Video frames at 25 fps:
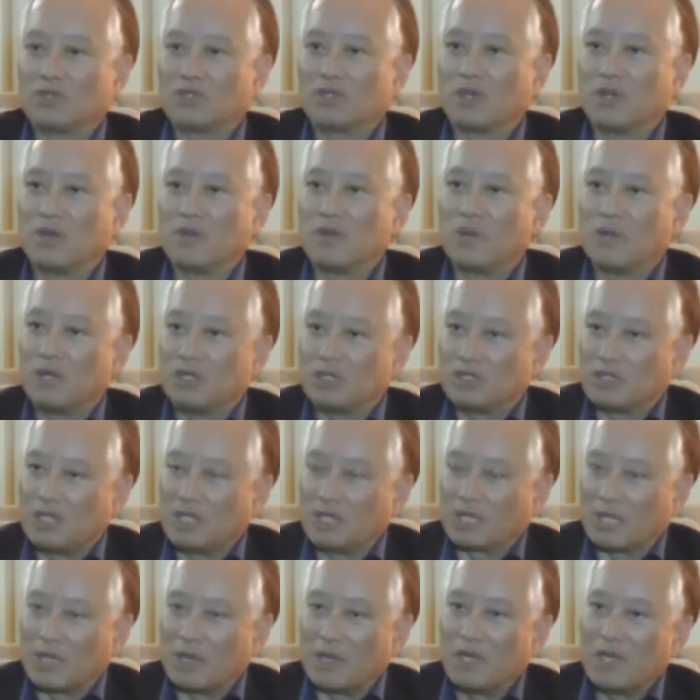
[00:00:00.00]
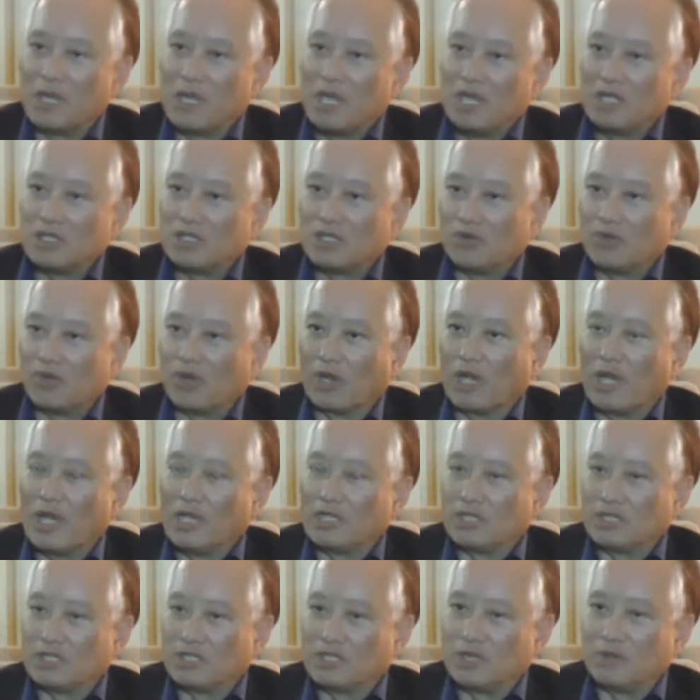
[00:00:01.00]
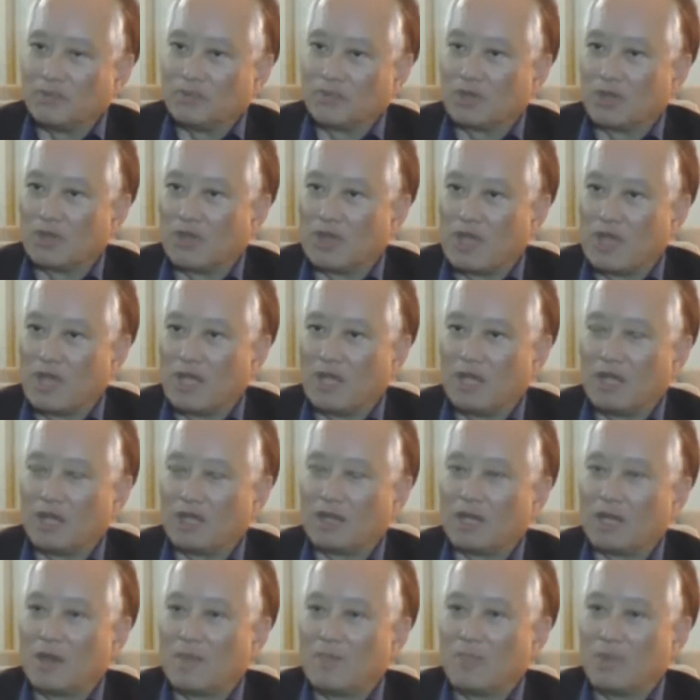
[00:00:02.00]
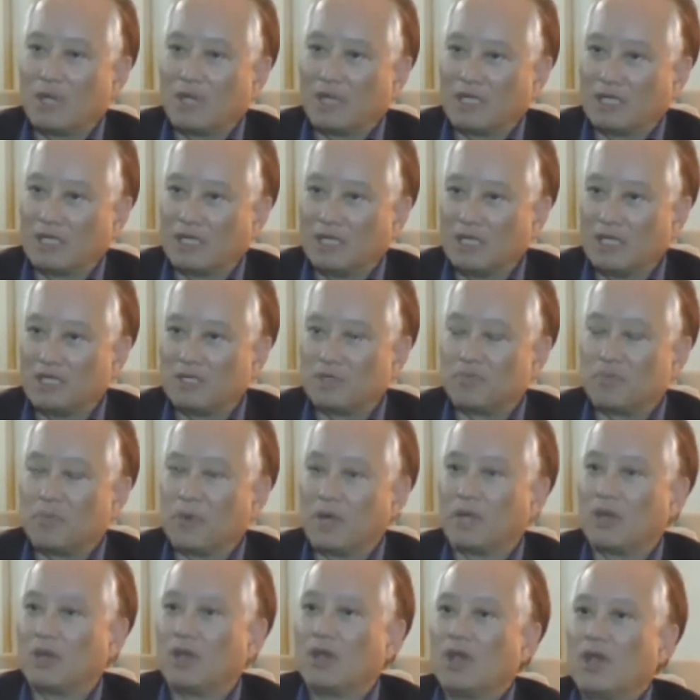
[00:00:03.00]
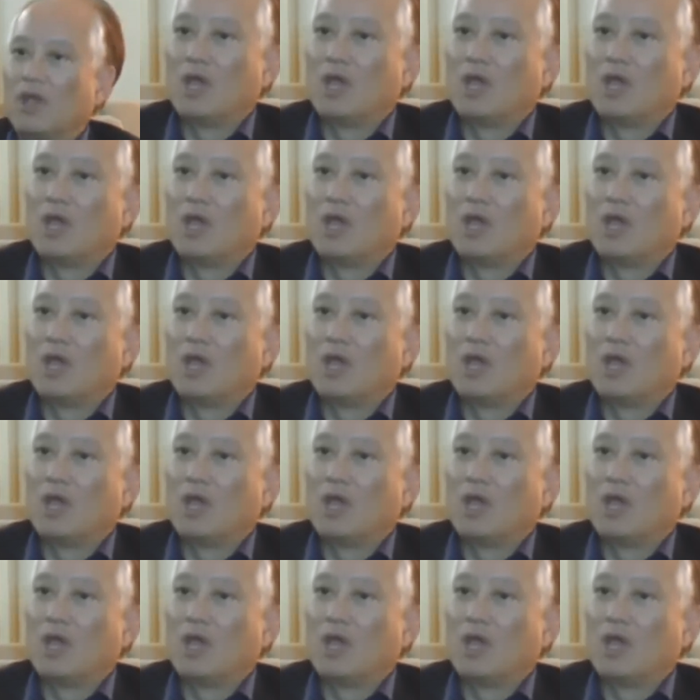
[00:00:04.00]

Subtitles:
So it's in relationship to their abilities, but